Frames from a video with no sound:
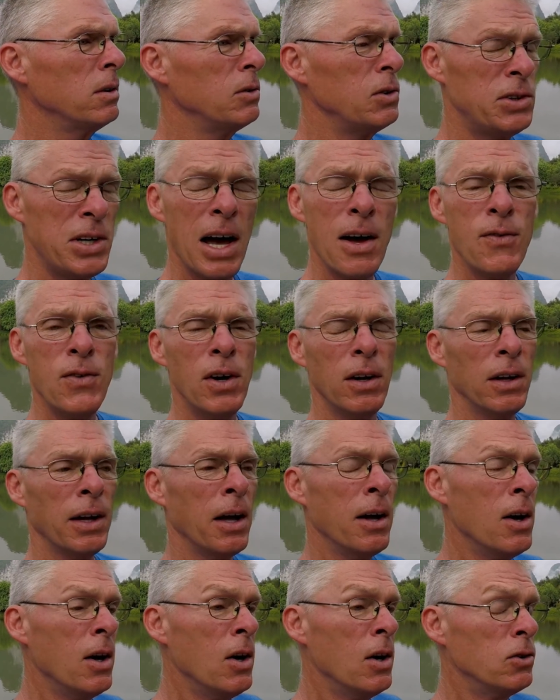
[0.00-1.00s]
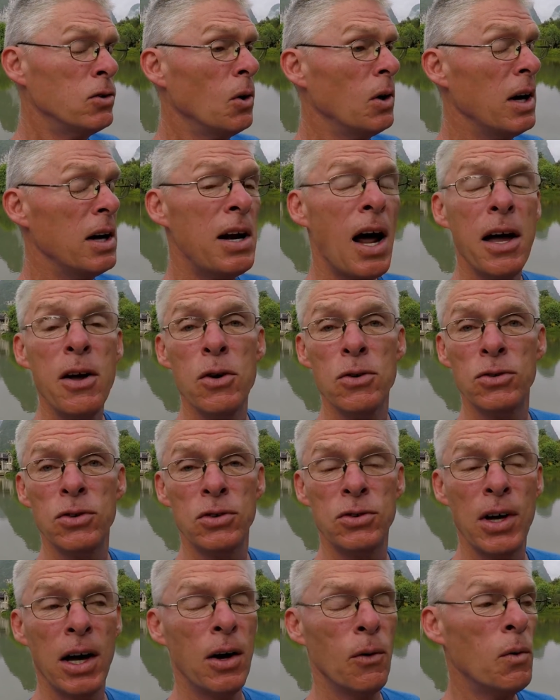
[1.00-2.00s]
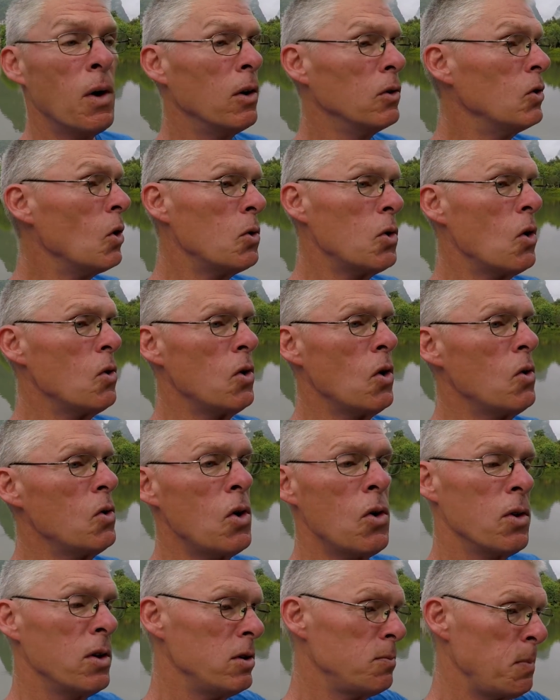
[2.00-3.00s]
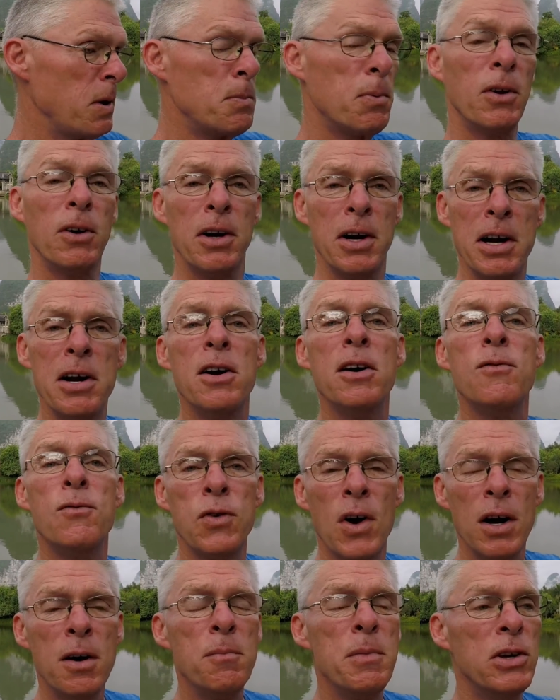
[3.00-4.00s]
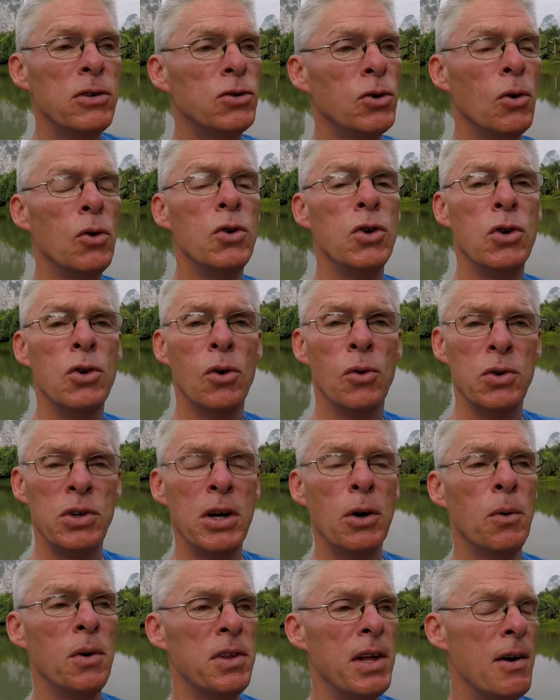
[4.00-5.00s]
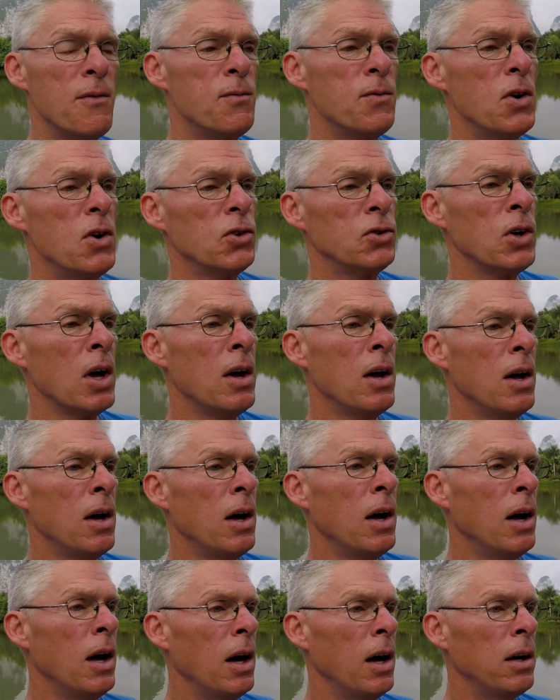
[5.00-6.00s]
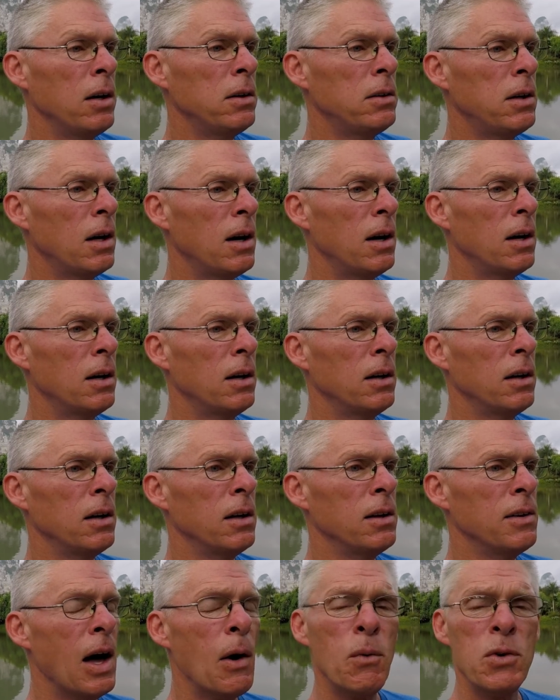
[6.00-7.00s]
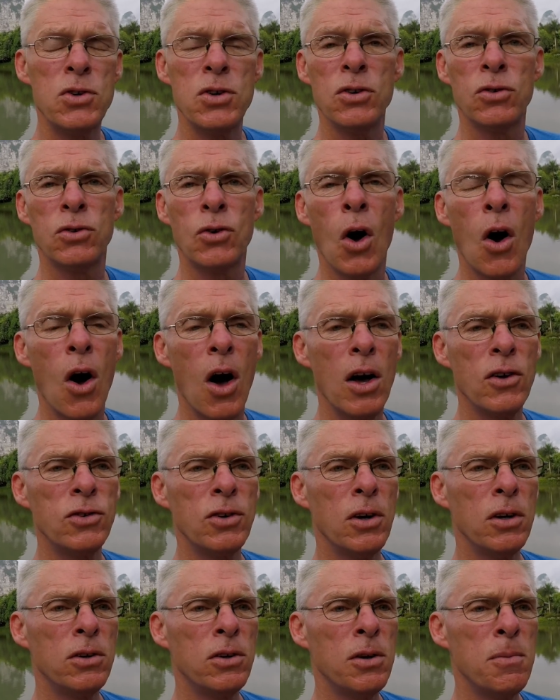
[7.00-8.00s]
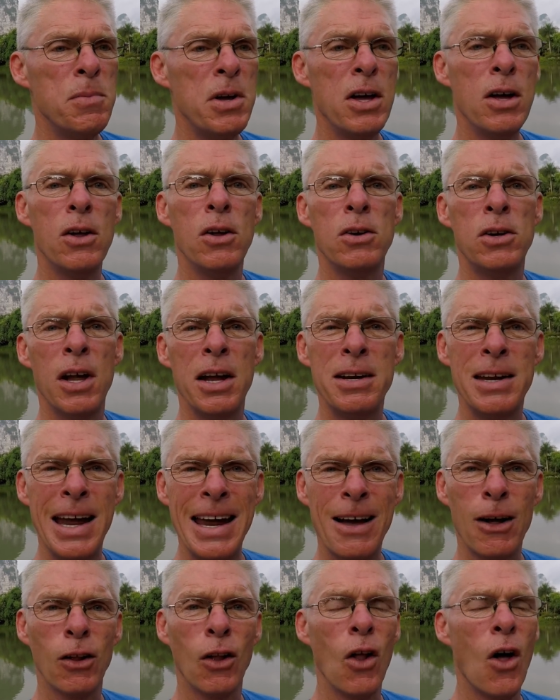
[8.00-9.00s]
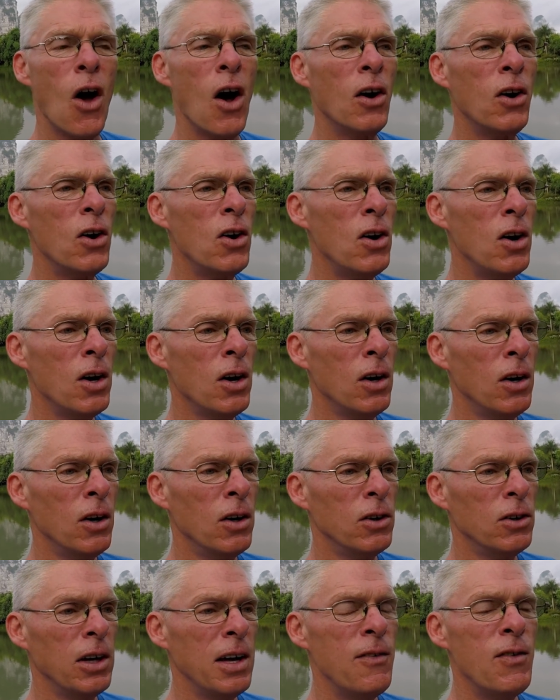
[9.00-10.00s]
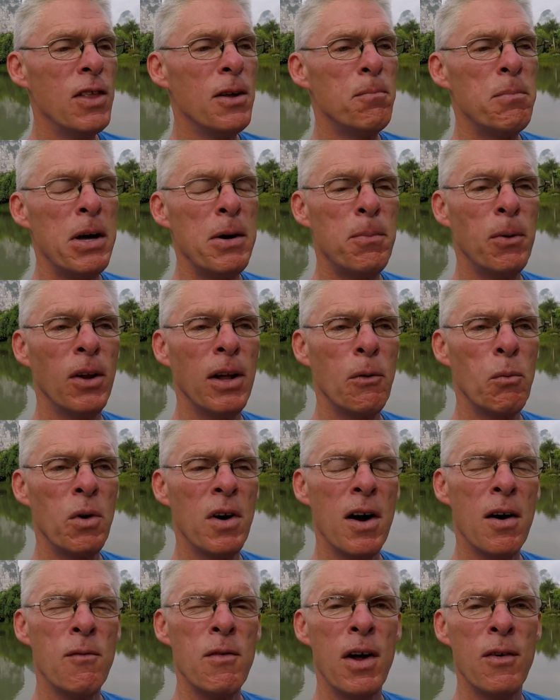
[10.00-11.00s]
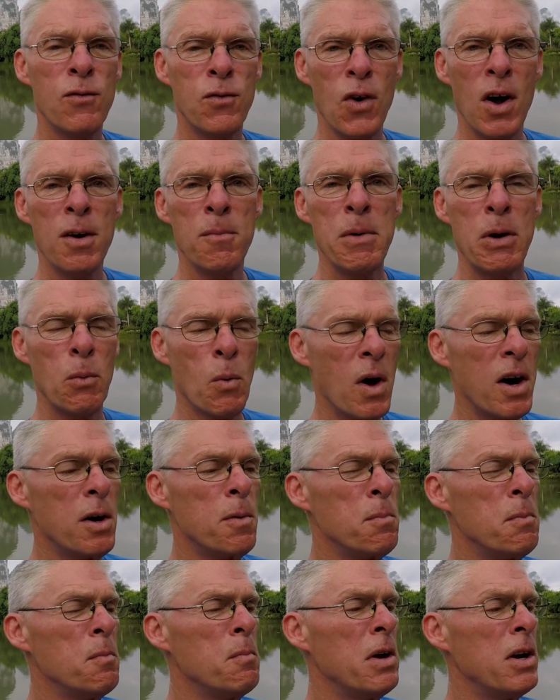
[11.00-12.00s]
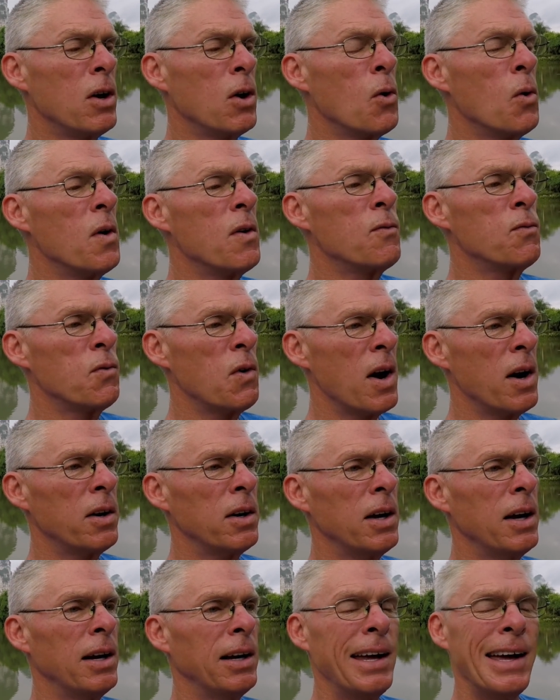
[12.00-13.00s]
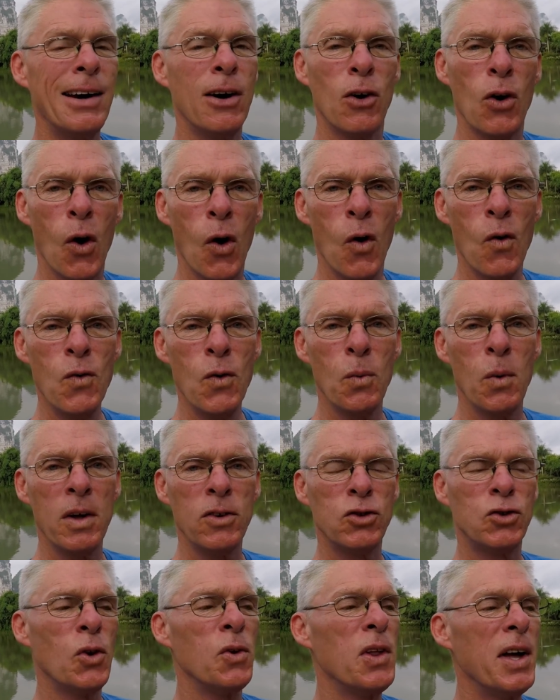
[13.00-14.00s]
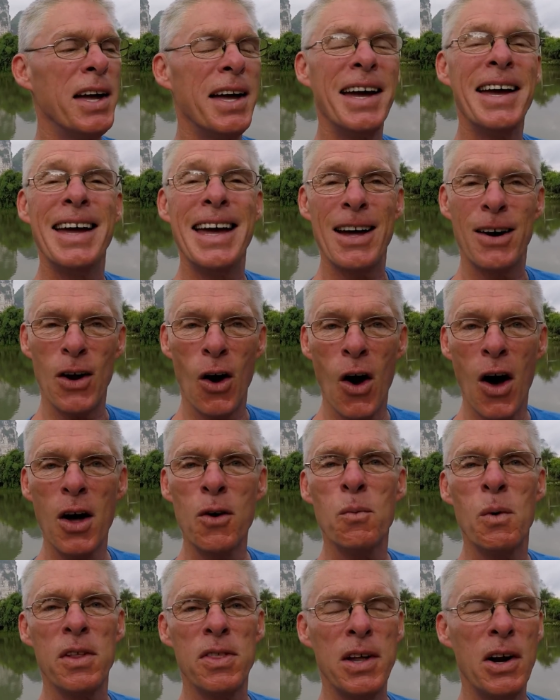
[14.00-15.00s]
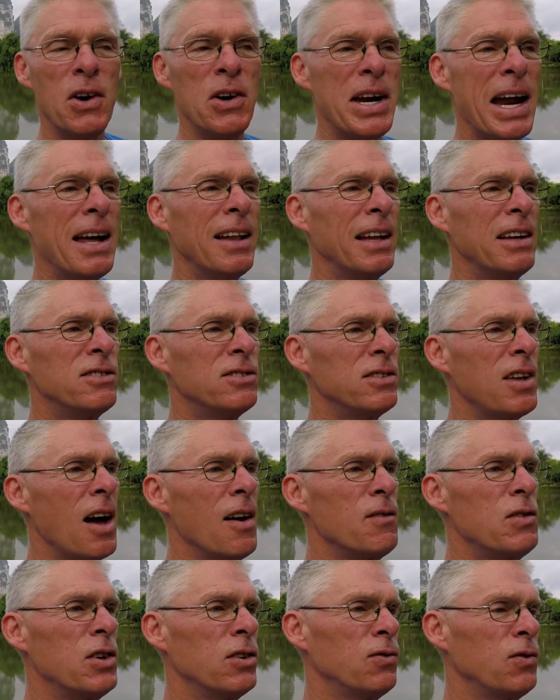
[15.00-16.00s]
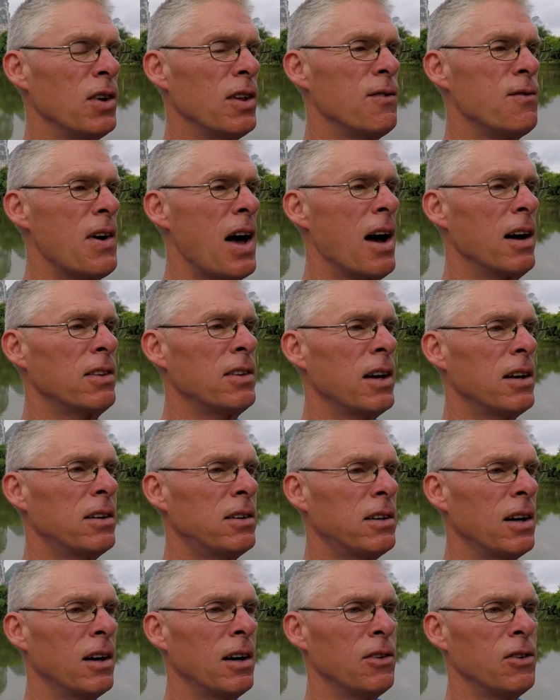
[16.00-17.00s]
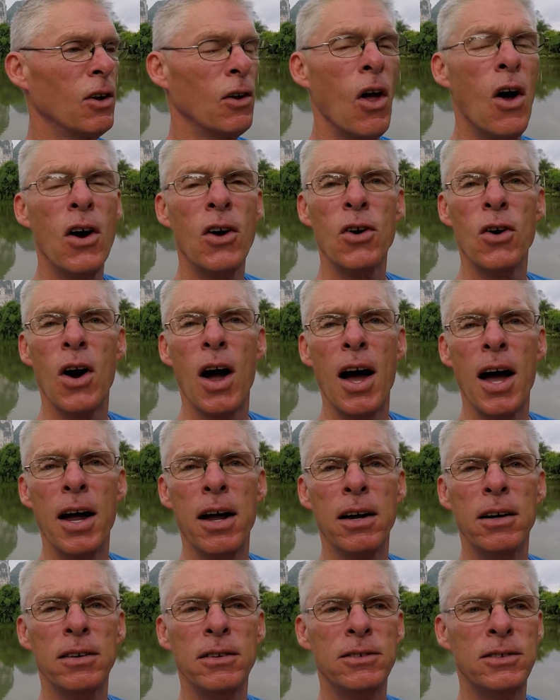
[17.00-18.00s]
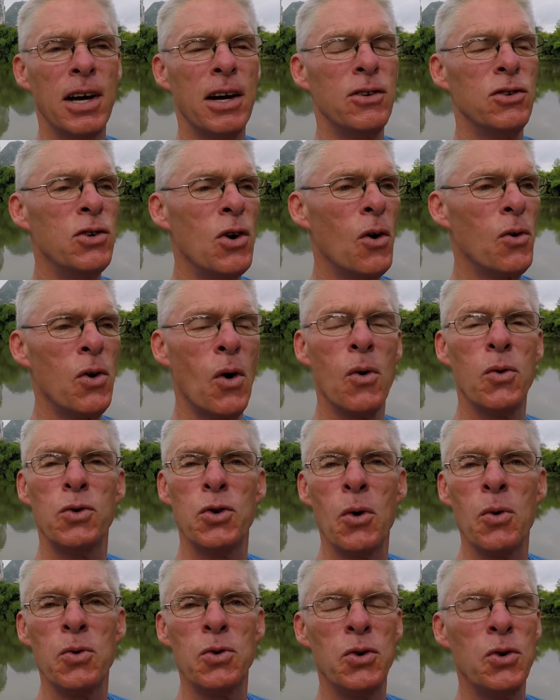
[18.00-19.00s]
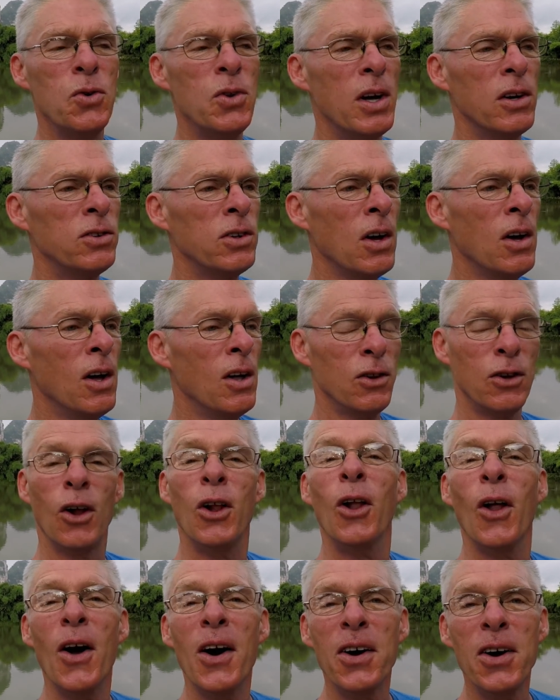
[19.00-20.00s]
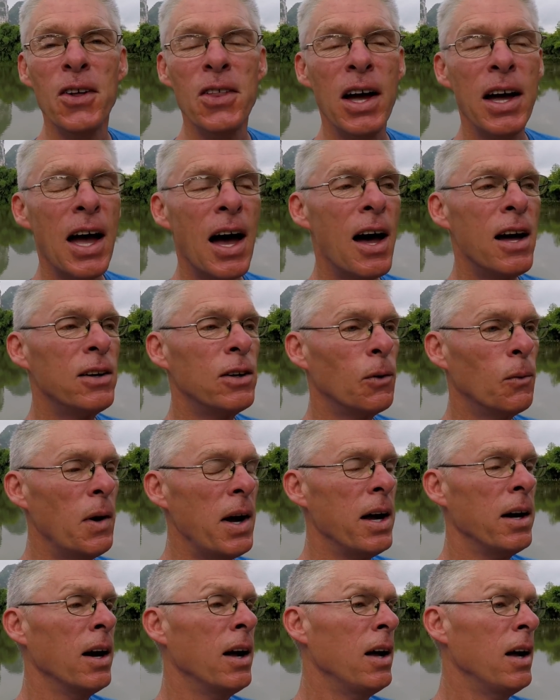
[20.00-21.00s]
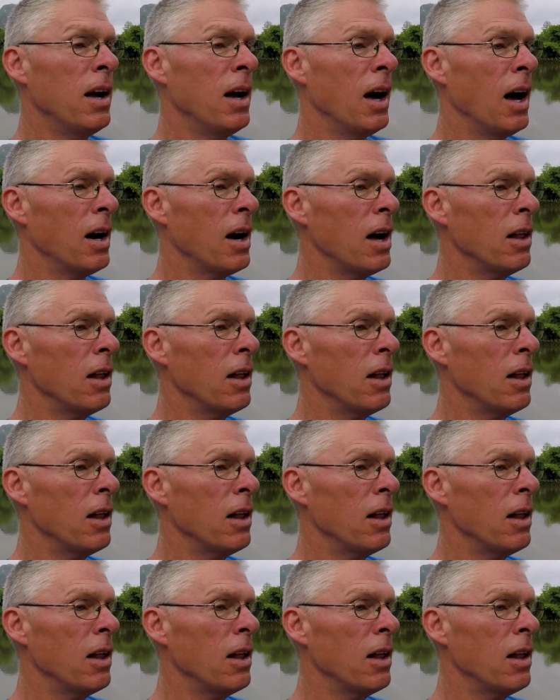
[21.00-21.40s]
Definitely. So, and I used to say, well, no, these people are here in front of me, so, deal with them first. And that would just cause it to take longer. Even the people that were in front of me wanted me to go in front and get it over with so they could get on with their daily stuff, just for the fact that the longer I said, no, don't do this, the longer they had to wait. And I